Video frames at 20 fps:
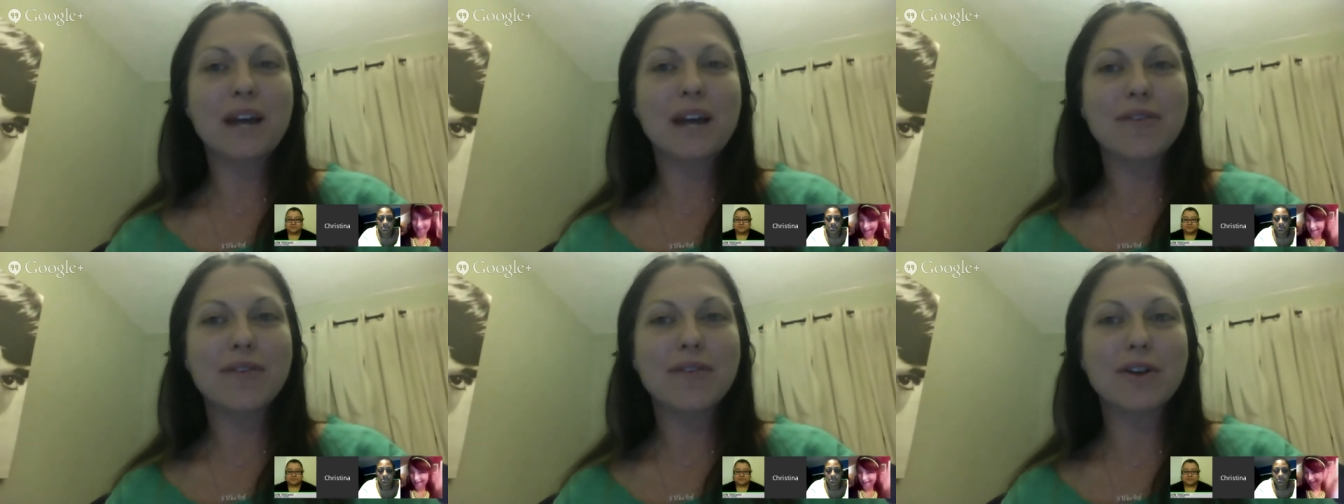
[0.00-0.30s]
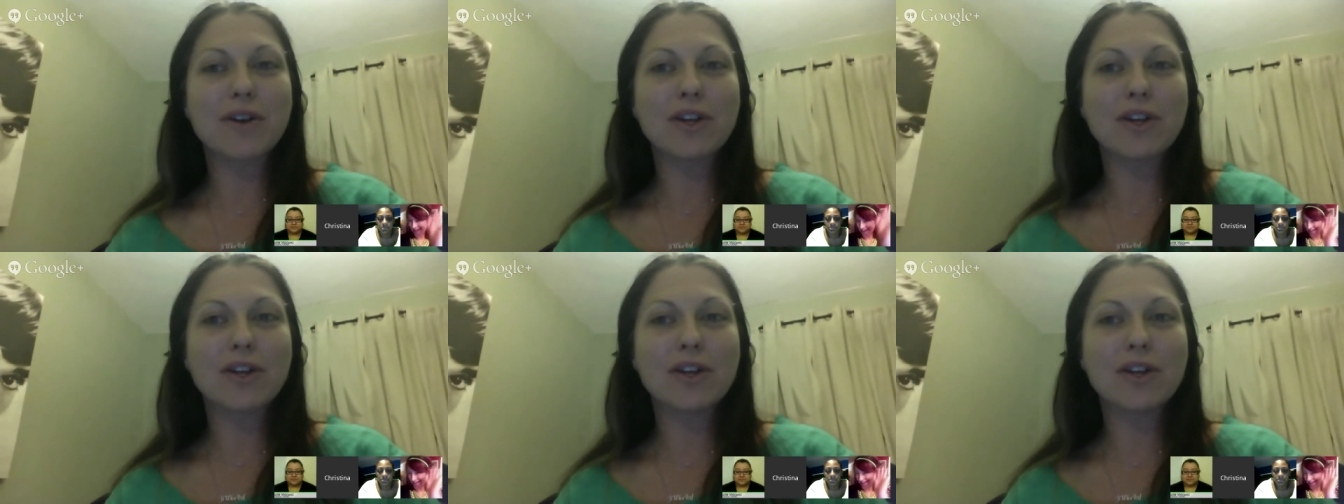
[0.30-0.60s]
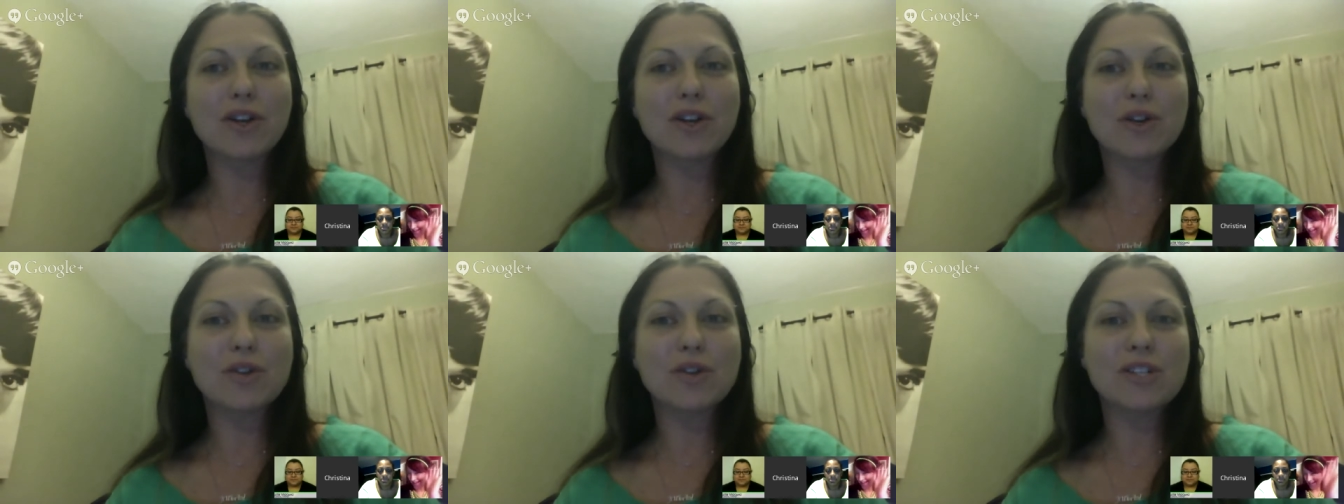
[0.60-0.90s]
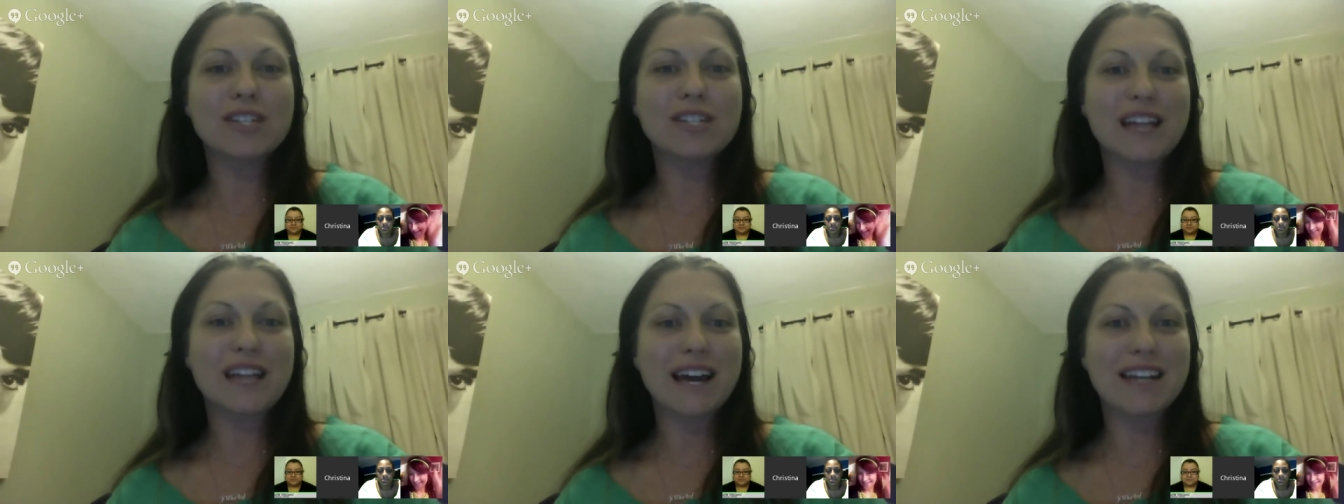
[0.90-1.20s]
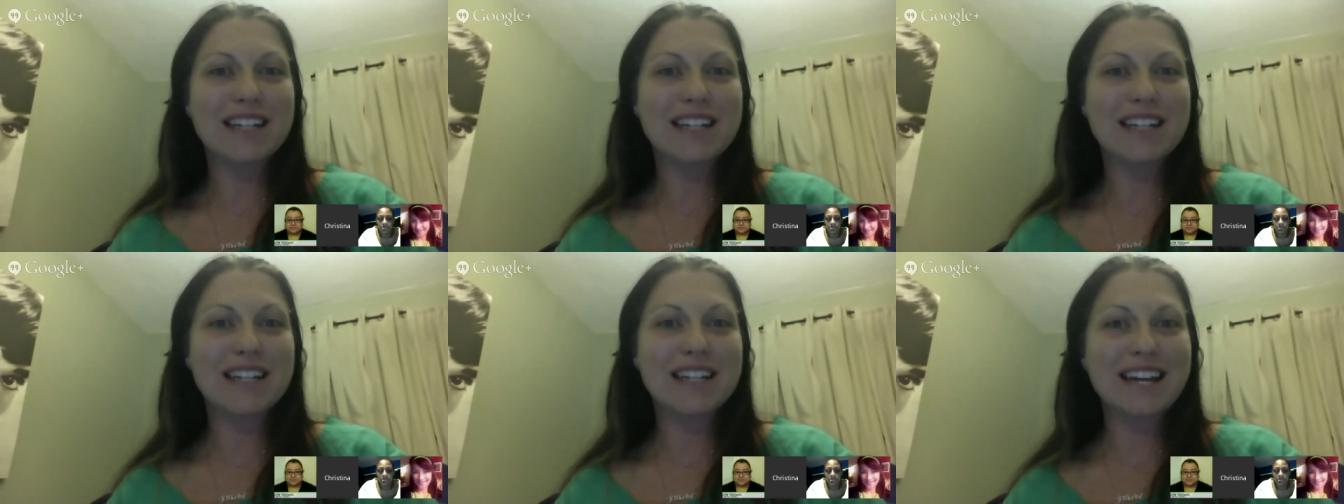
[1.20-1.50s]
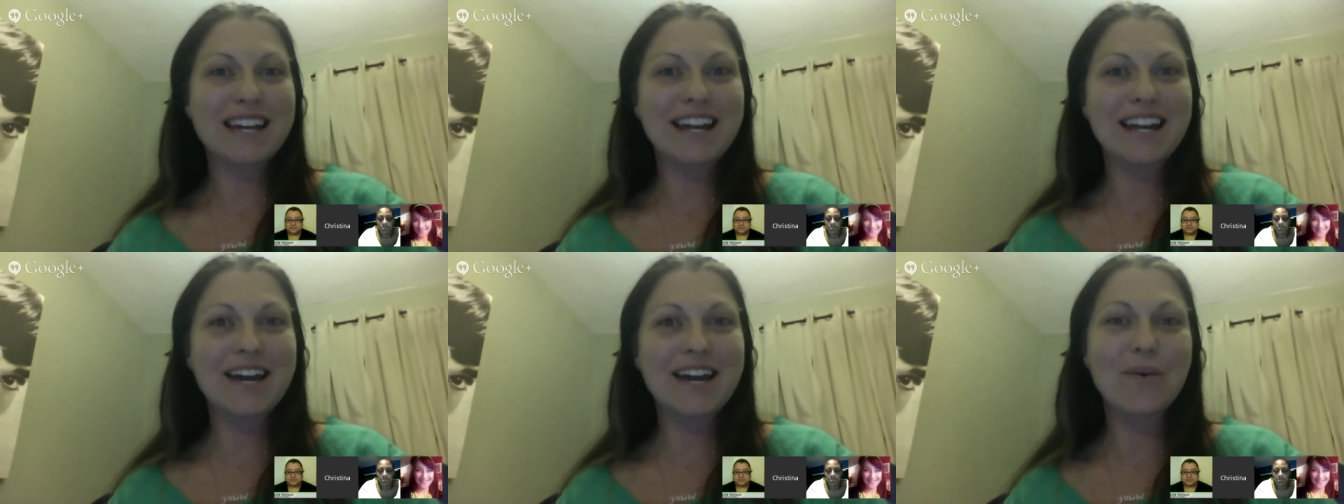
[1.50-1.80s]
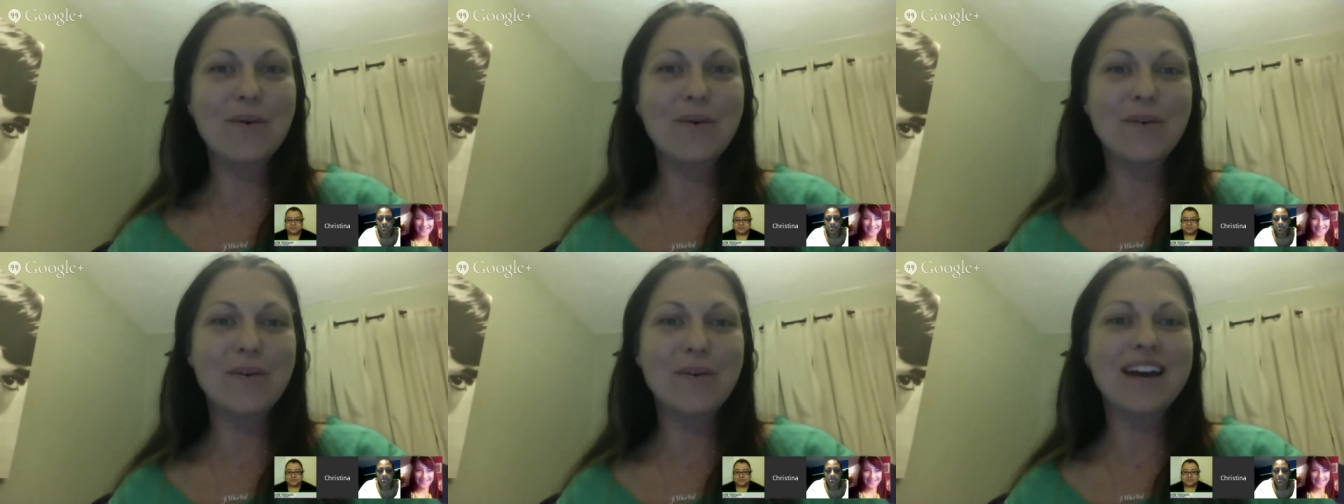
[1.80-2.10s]
have a huge standing
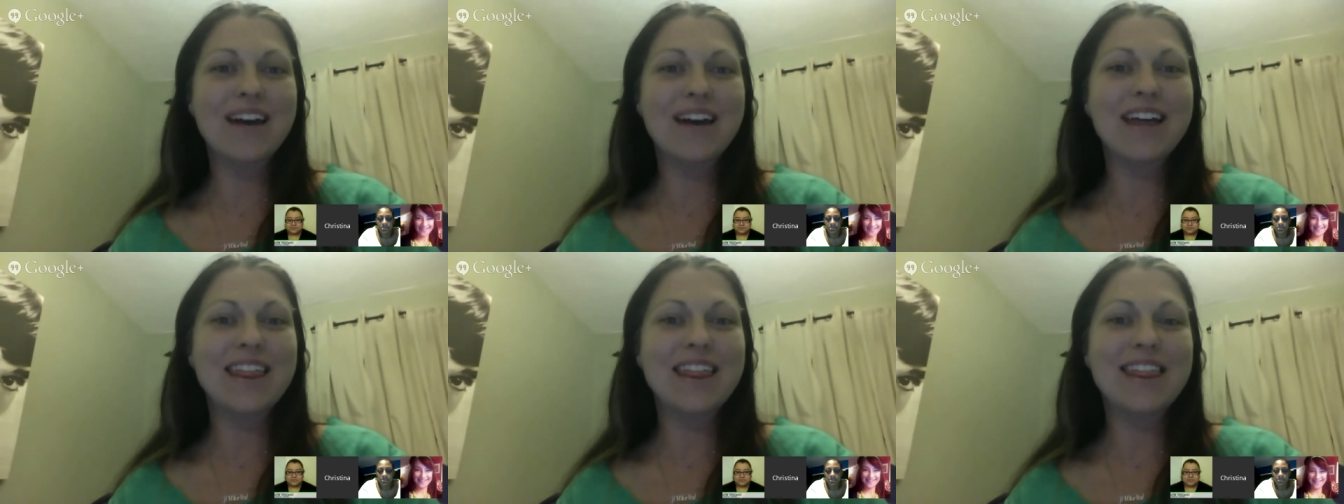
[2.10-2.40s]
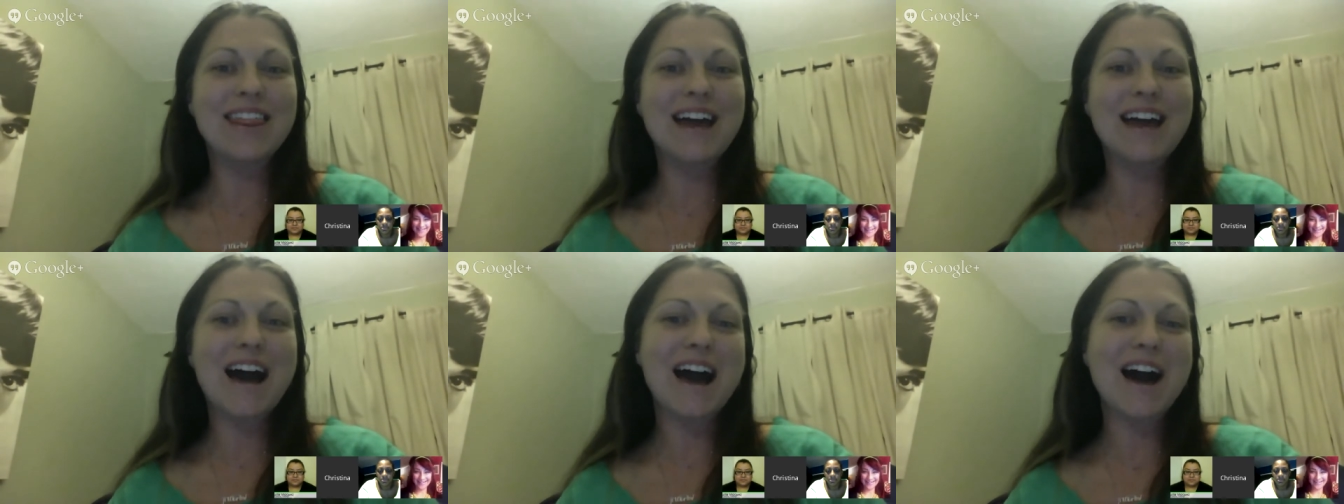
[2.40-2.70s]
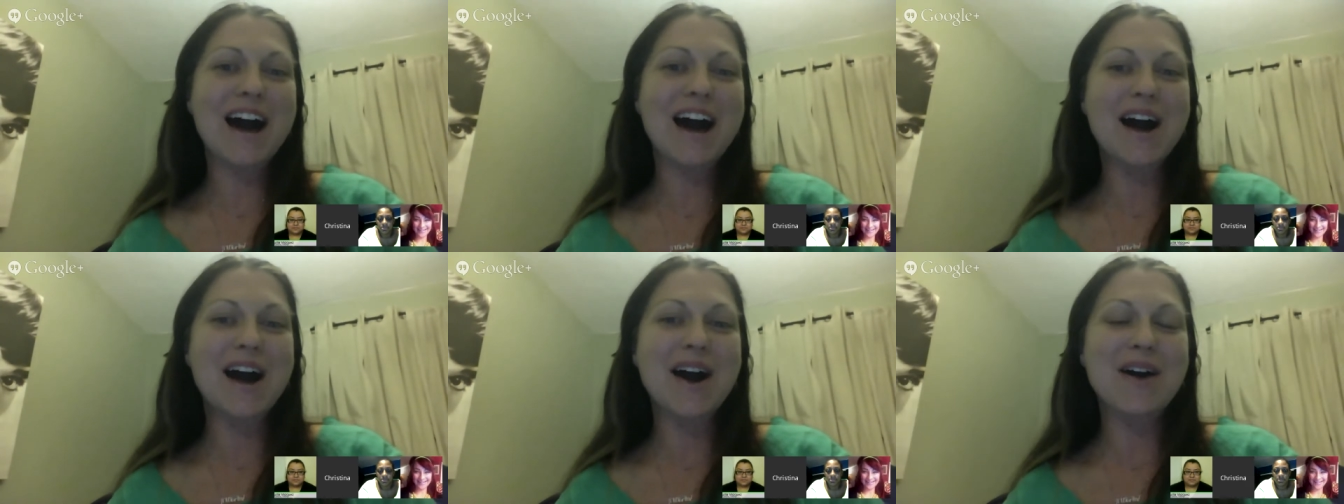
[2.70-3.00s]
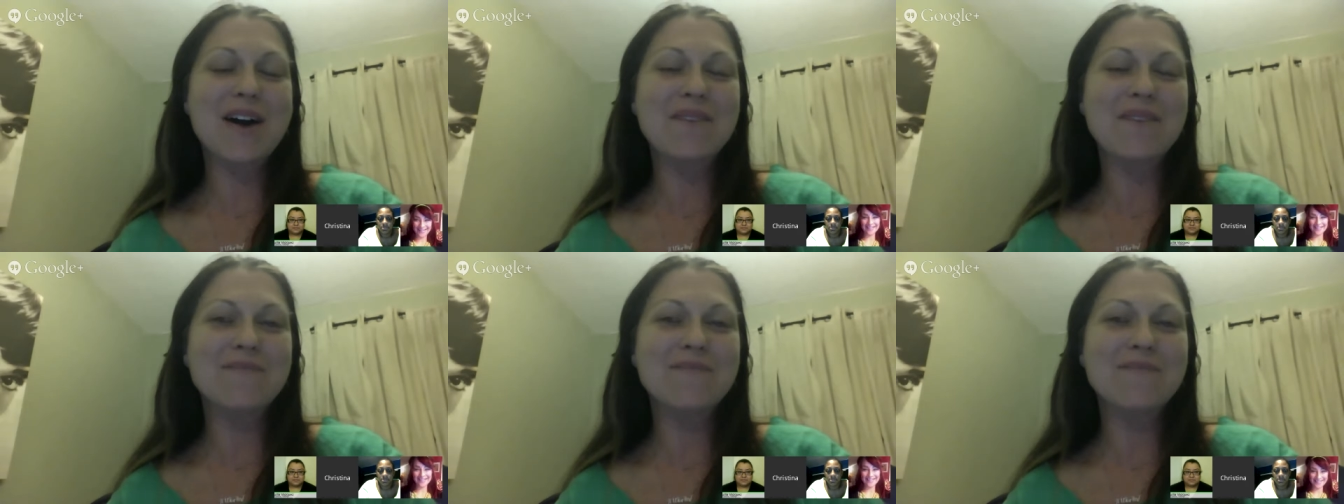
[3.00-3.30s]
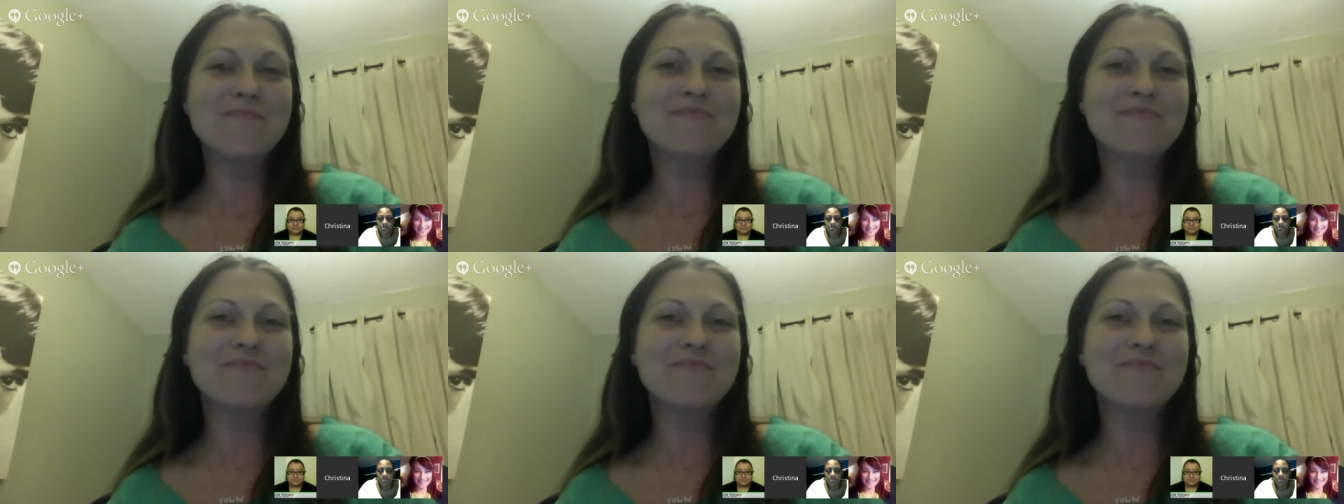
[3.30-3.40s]
with our